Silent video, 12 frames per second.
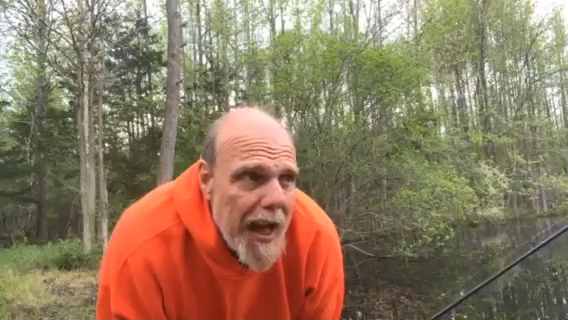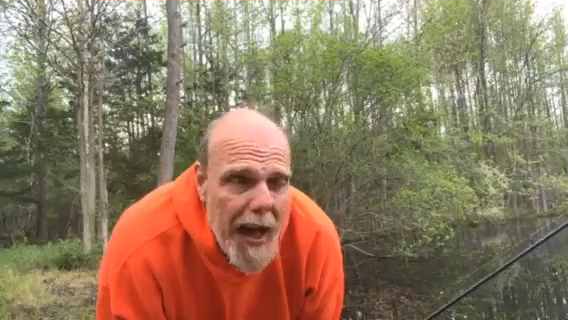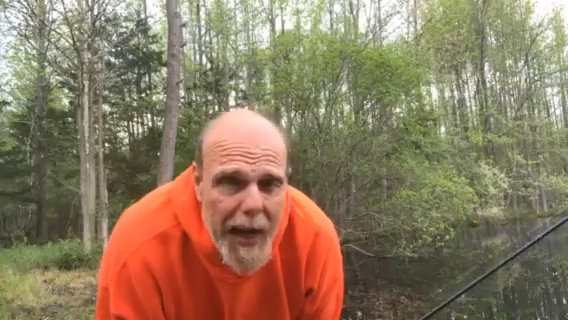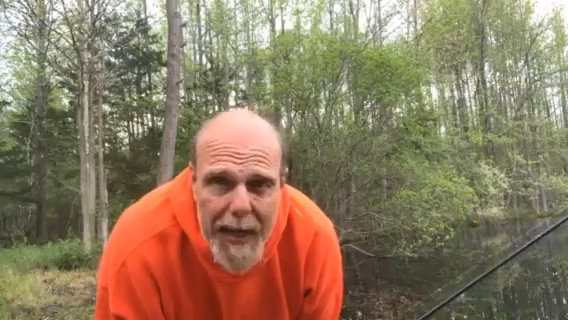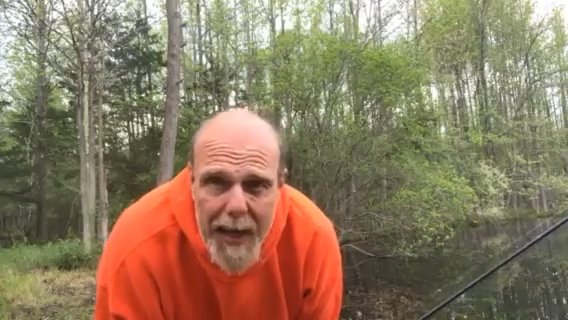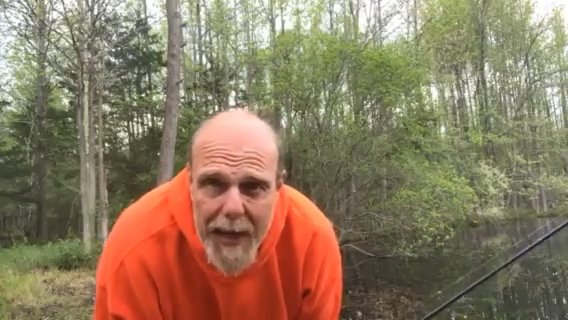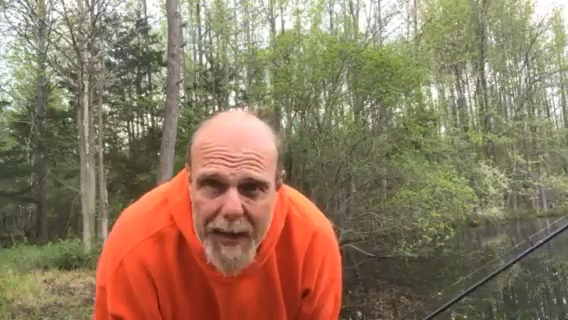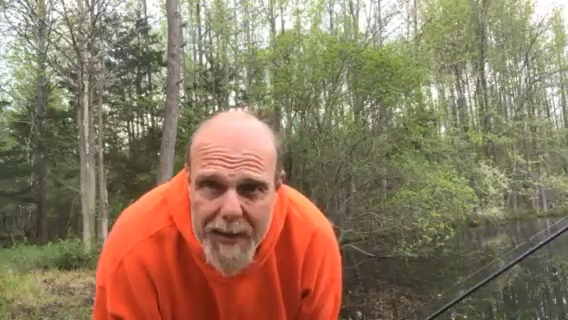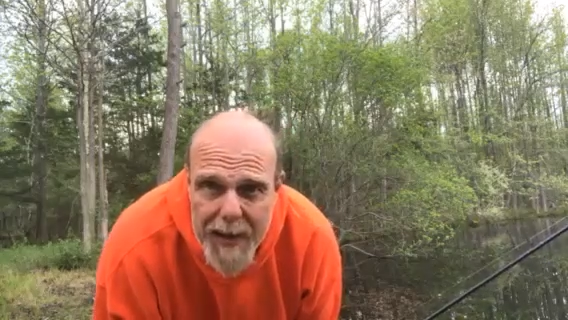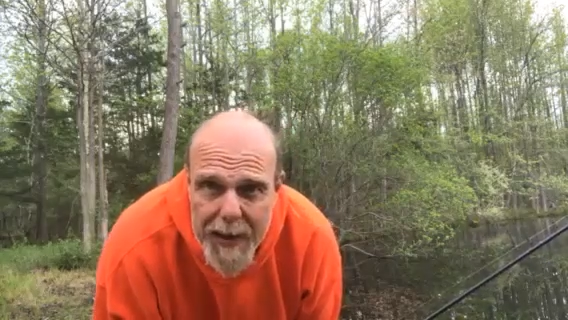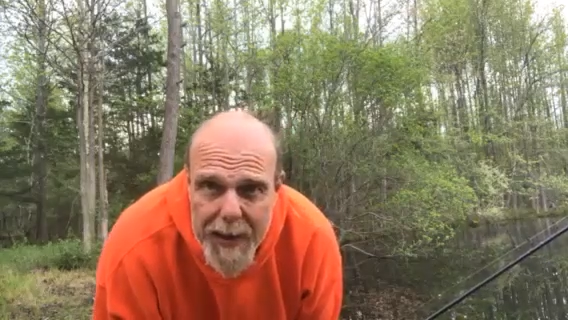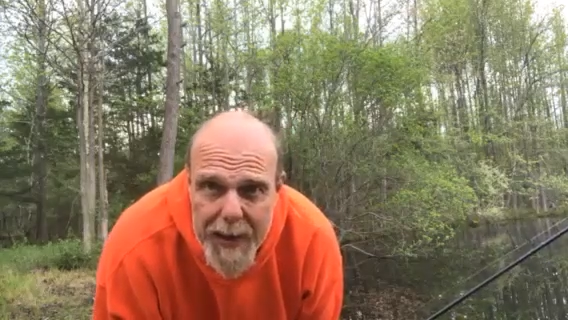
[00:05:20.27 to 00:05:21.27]
I gotta
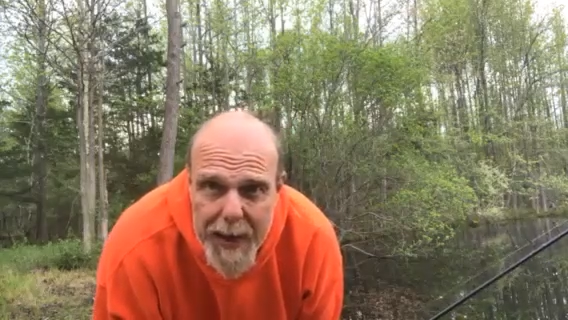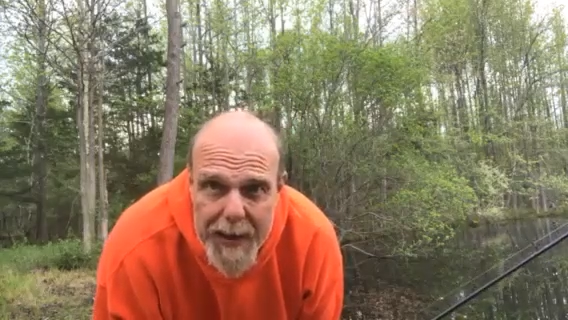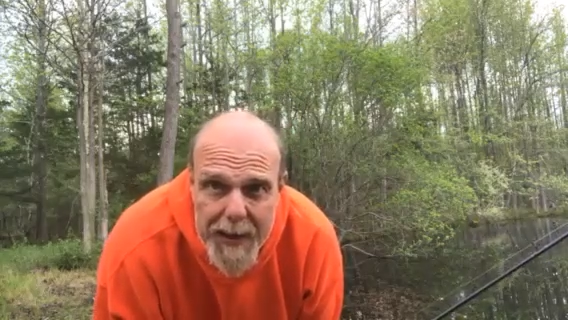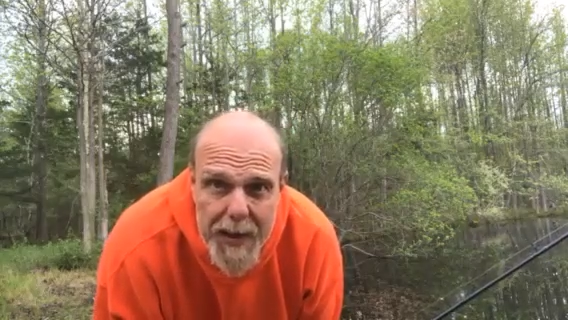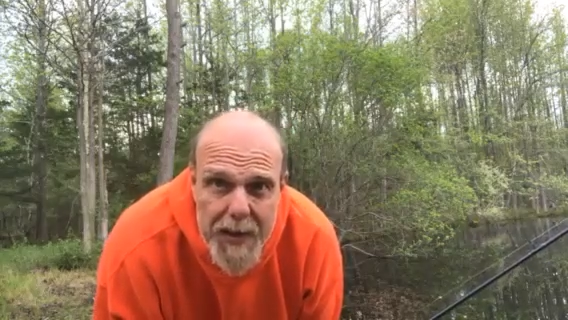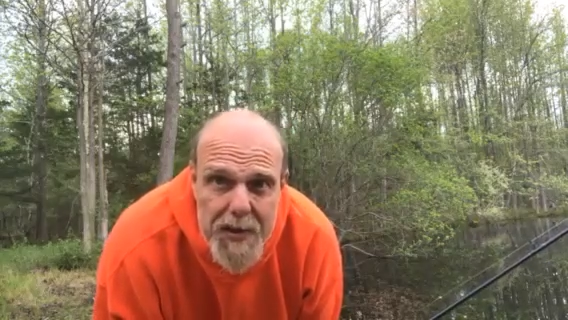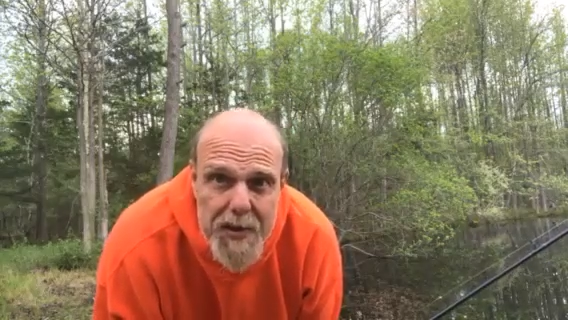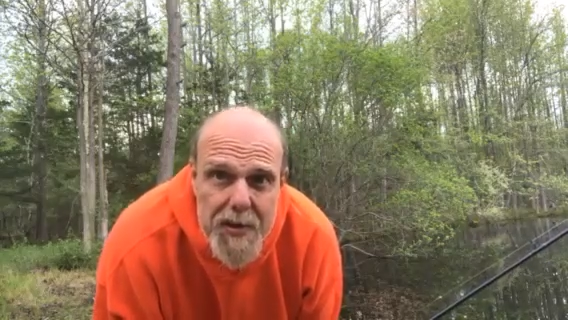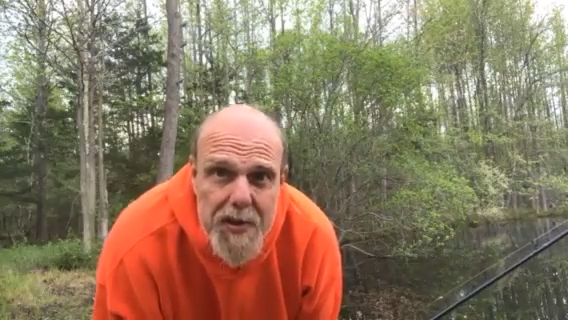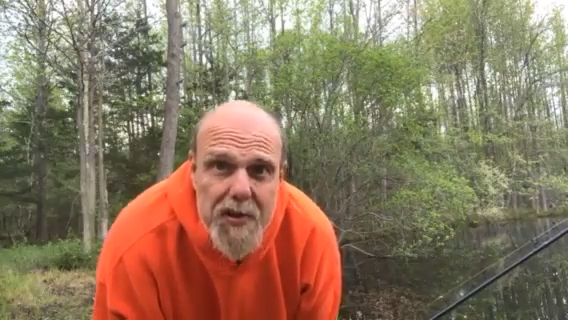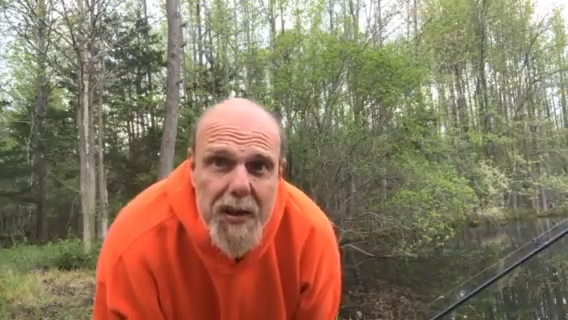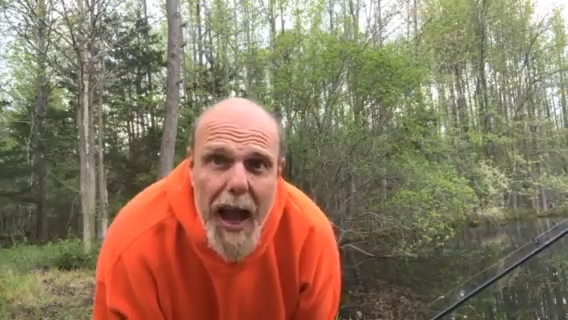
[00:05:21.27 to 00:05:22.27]
tell you, it doesn't
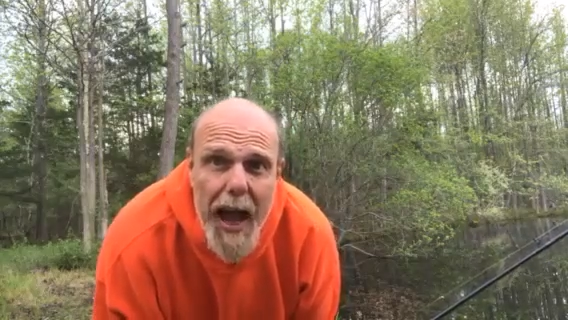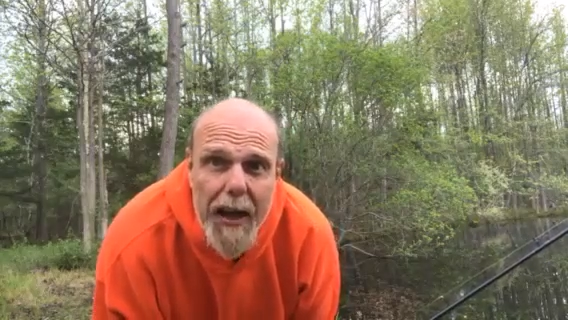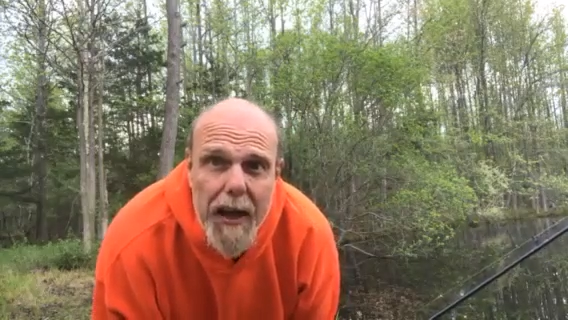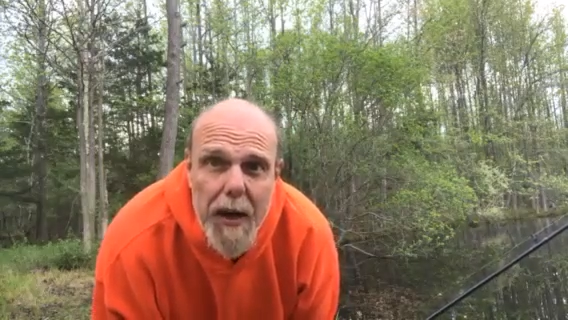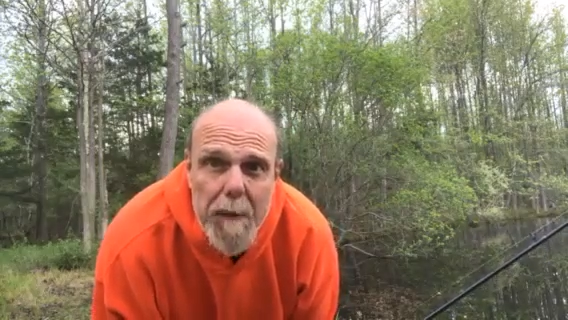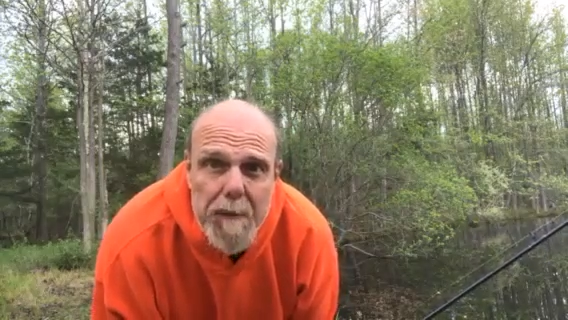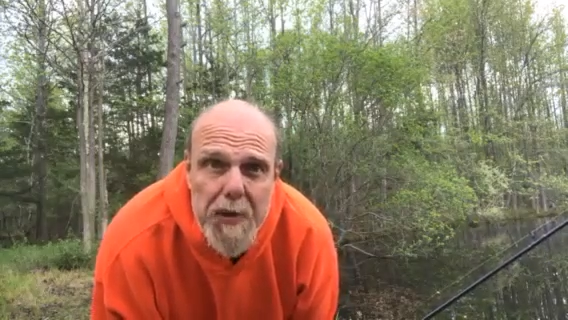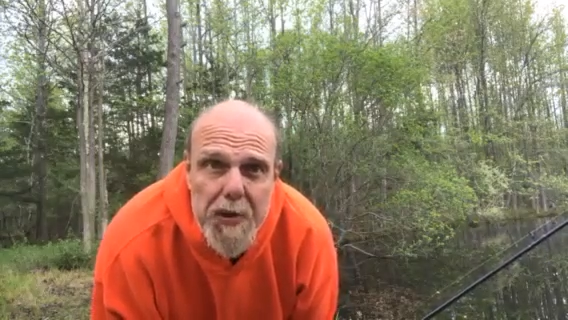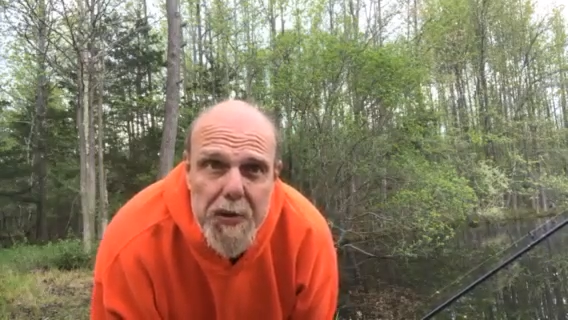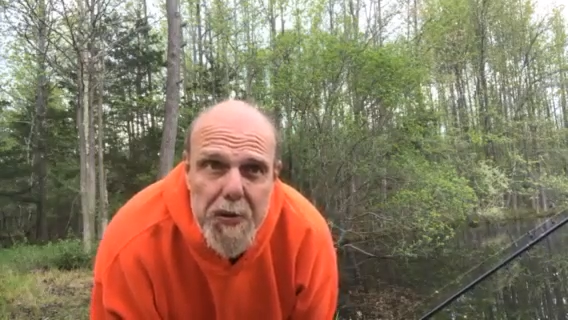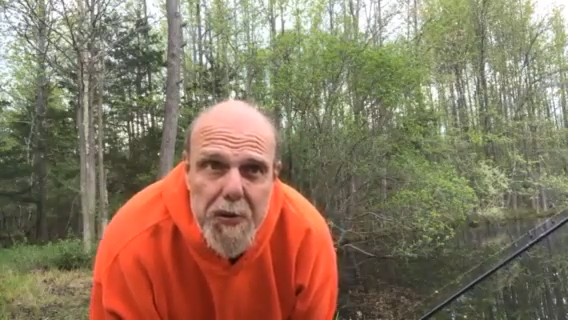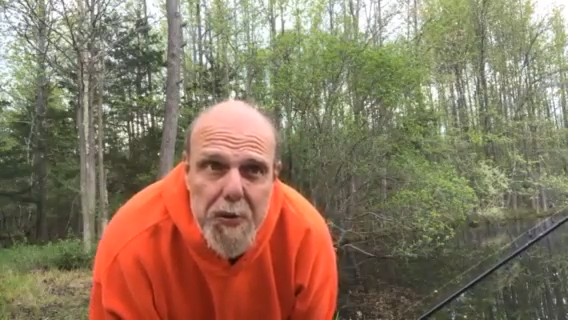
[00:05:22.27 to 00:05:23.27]
stack up
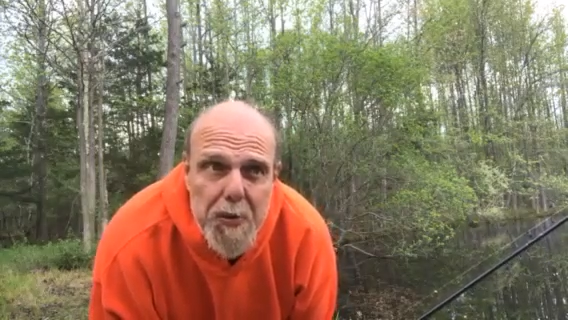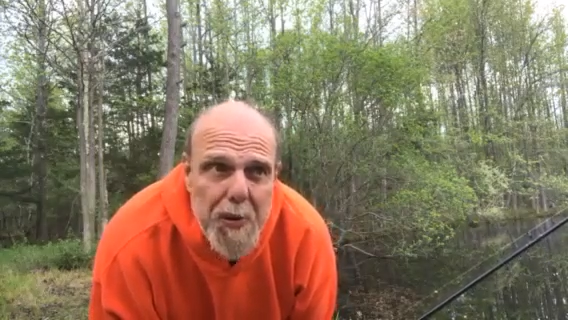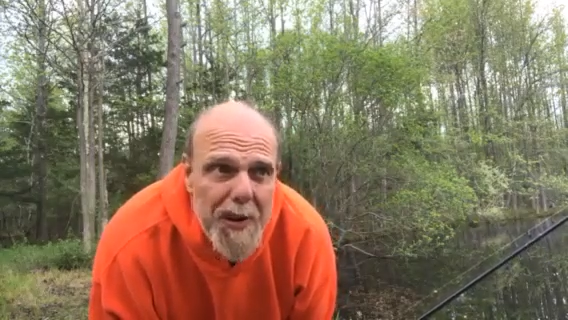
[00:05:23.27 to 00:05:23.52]
to